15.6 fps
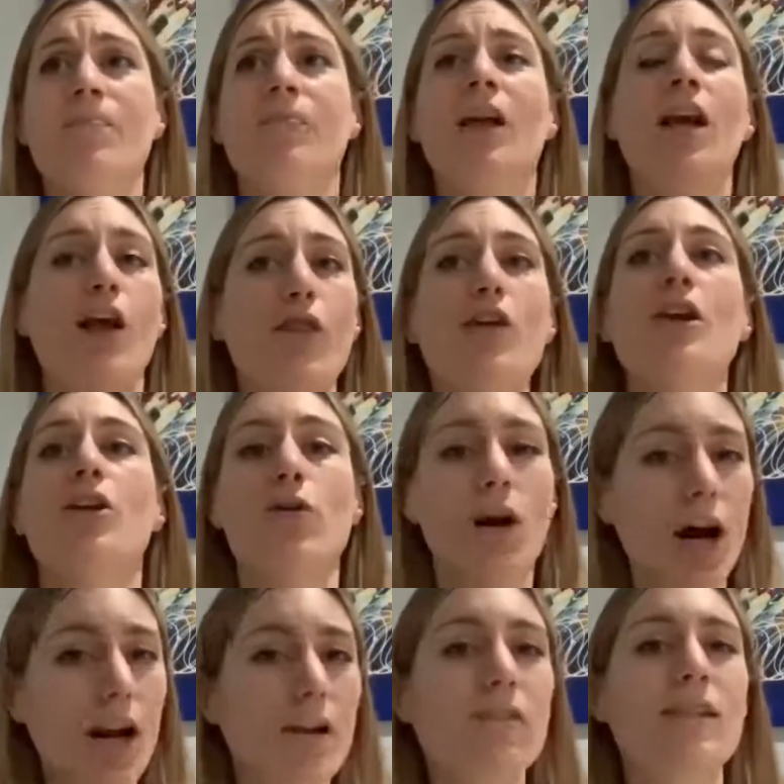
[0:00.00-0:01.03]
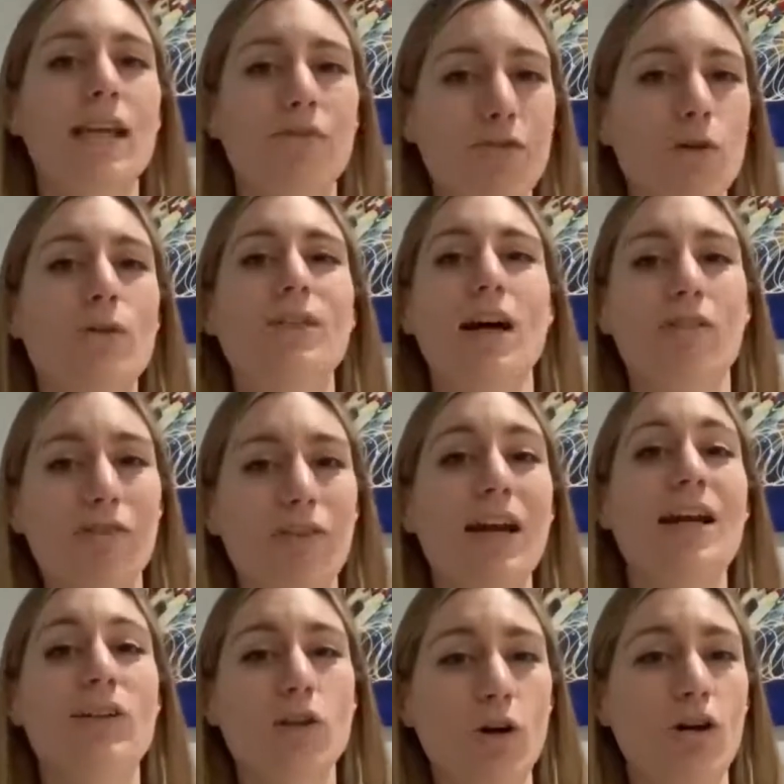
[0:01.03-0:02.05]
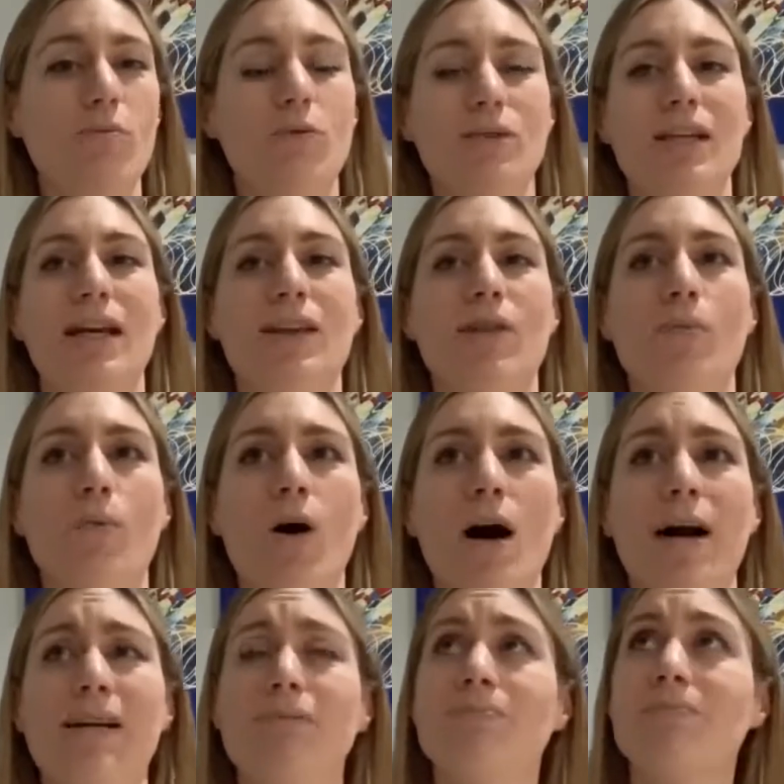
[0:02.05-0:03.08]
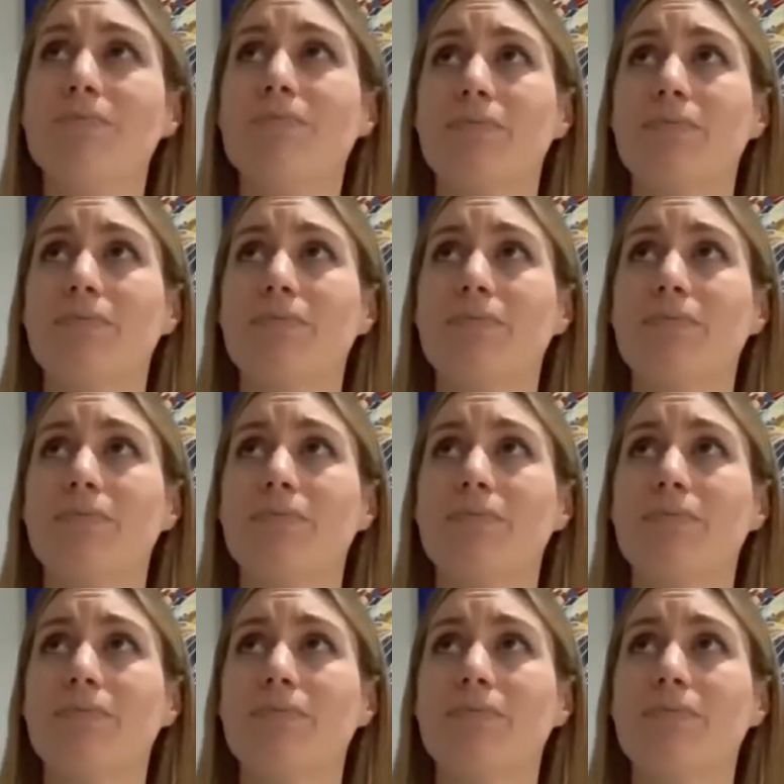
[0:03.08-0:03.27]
and I think you kind of said for yourself it is horrible to hear them whine.